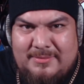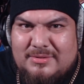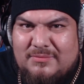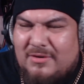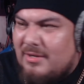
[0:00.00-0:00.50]

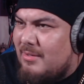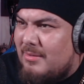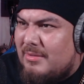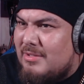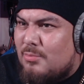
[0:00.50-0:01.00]
this
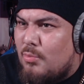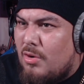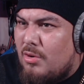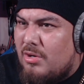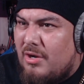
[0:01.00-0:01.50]
fucking this
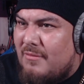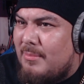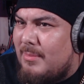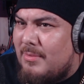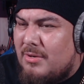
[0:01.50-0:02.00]
world
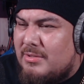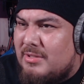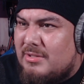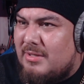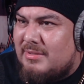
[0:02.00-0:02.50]
government bro is,
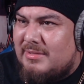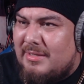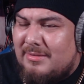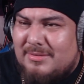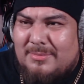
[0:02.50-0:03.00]
is gonna
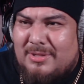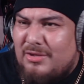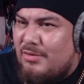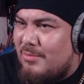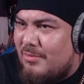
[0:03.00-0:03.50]
say and talk about
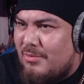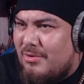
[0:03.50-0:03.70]
the new world